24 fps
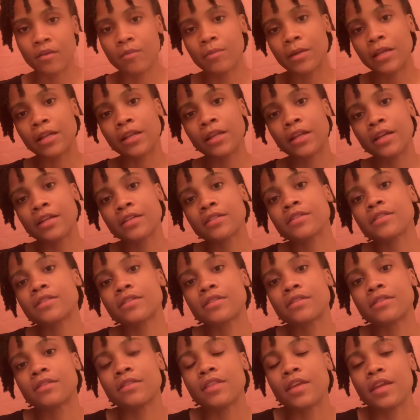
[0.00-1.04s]
my next
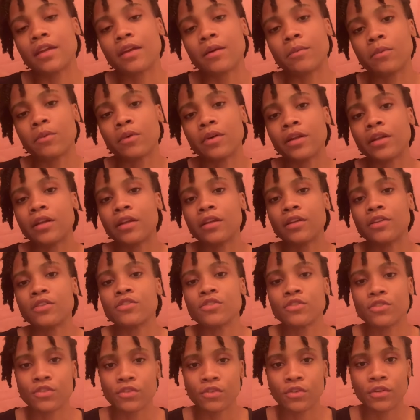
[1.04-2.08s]
thing I'm going to get
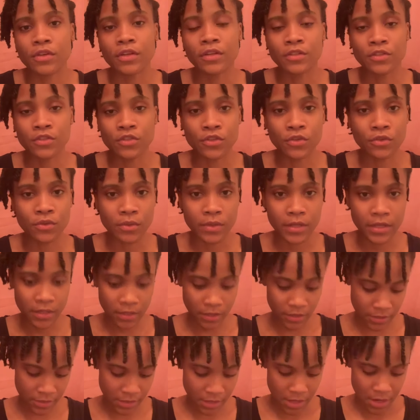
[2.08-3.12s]
into
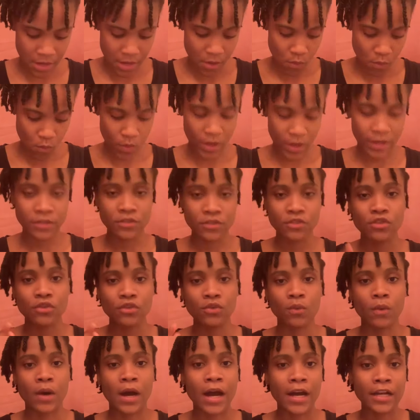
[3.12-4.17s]
is when to
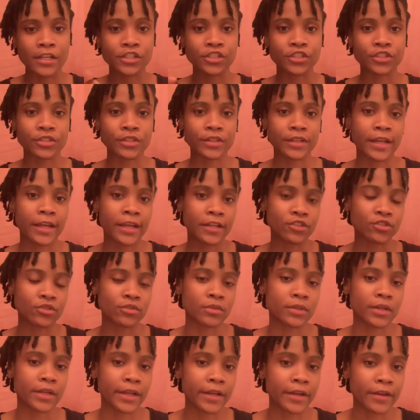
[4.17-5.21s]
wash your
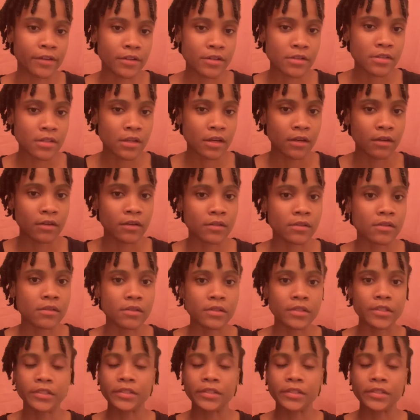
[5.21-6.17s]
natural hair. So,